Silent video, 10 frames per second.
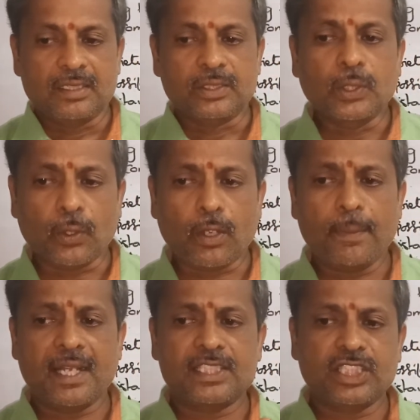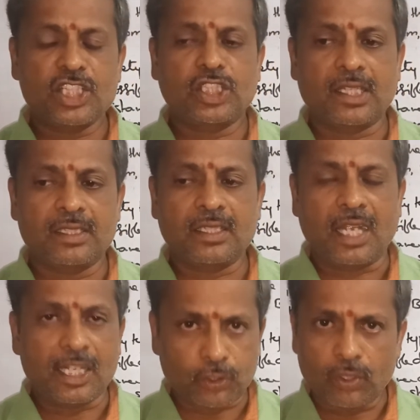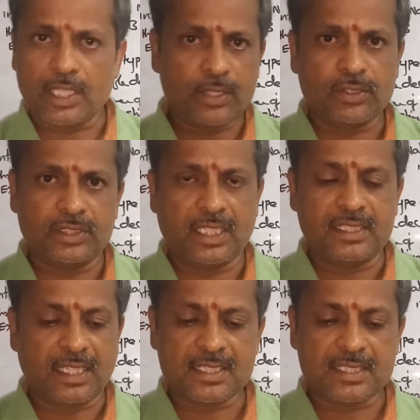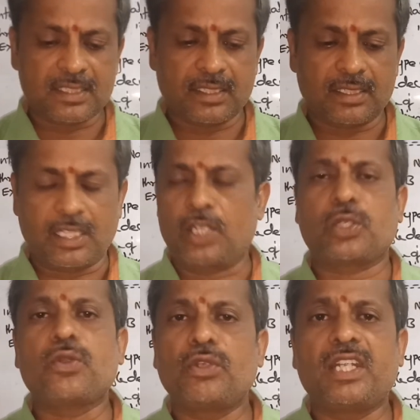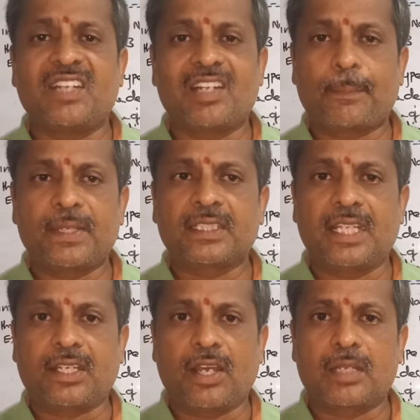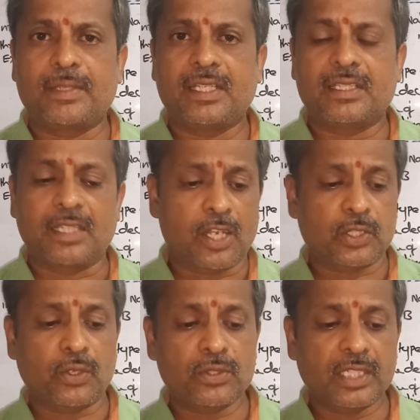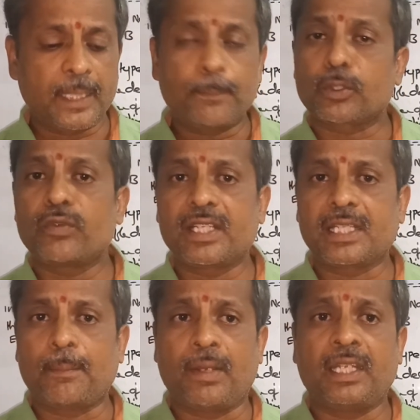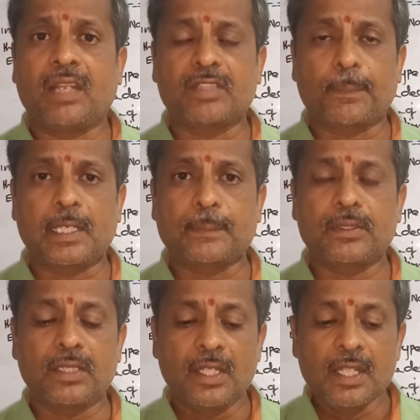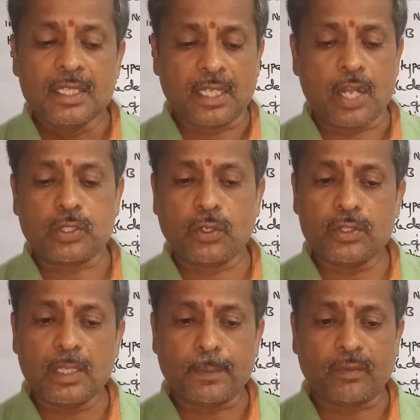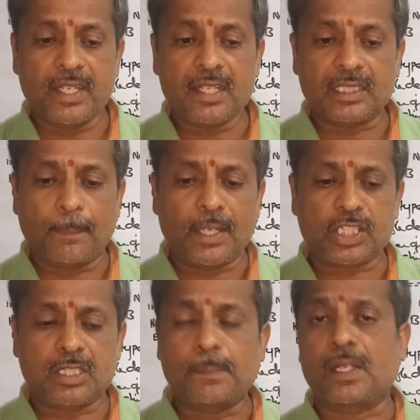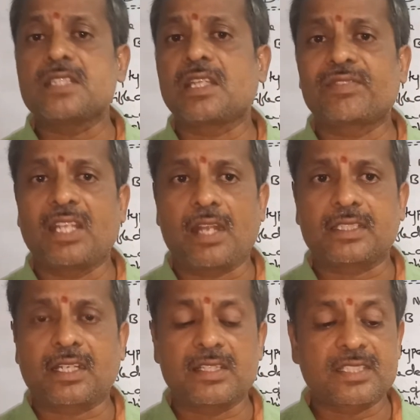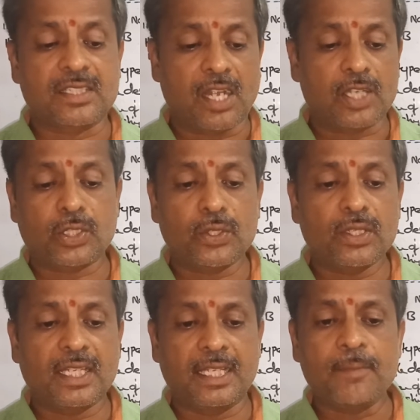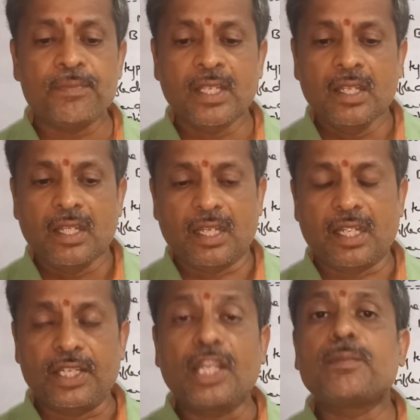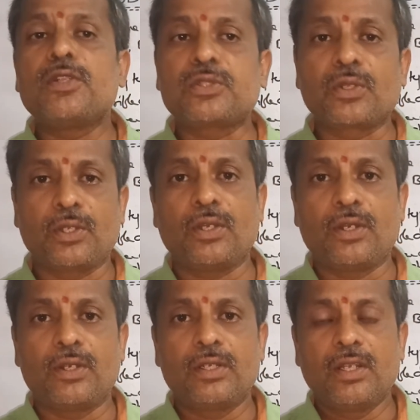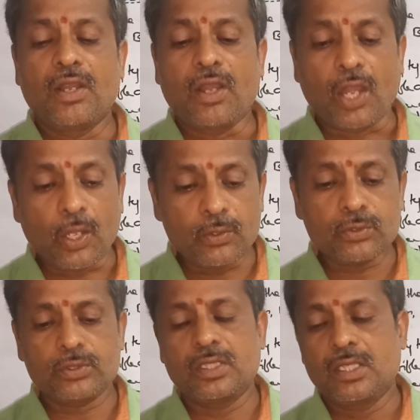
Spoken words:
Globalization, I told you, it is not only developing the economy, not only improving the money of the people, not only providing the best price of the articles, not only able to know how